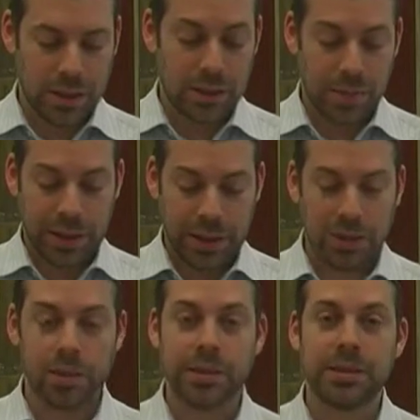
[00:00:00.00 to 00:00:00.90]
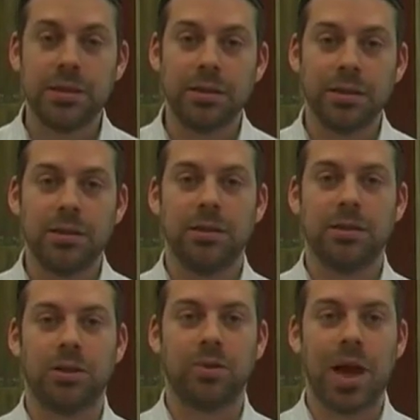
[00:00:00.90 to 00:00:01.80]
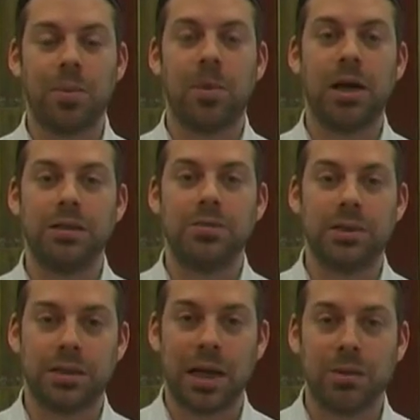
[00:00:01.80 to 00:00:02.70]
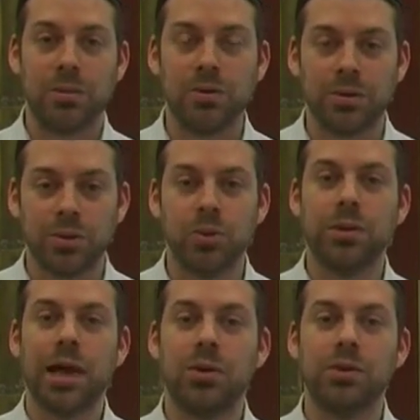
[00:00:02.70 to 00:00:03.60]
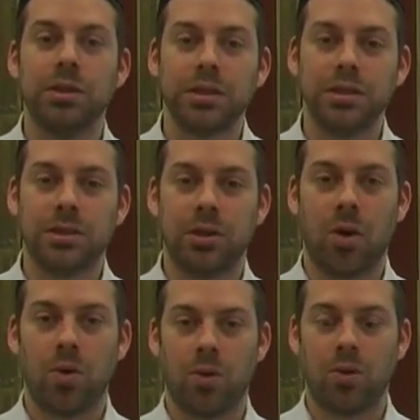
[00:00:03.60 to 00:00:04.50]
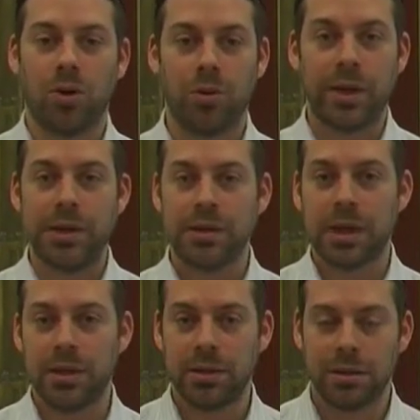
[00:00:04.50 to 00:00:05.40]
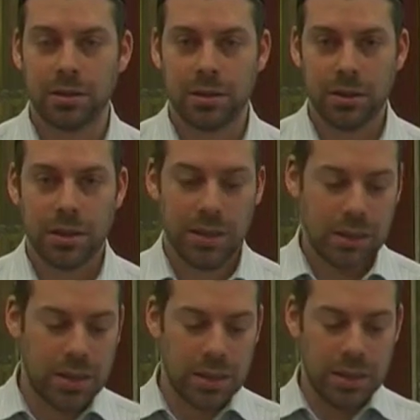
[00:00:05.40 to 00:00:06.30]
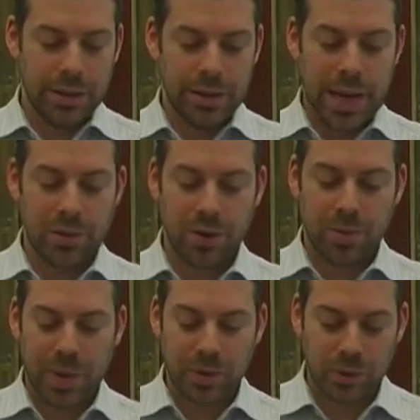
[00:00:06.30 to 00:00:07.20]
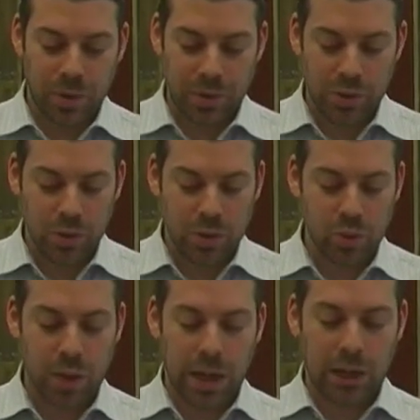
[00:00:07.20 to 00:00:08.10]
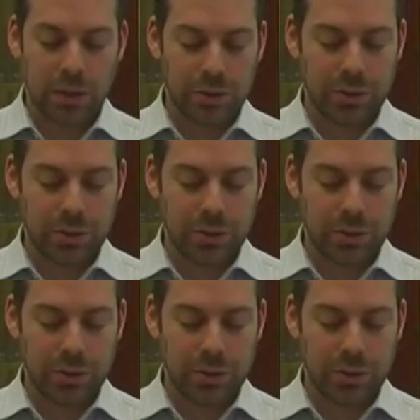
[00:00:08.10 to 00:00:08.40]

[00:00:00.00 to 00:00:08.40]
But here we see the rabbis of the Talmud 2,000 years ago already said it. And Rabbi Yoshua,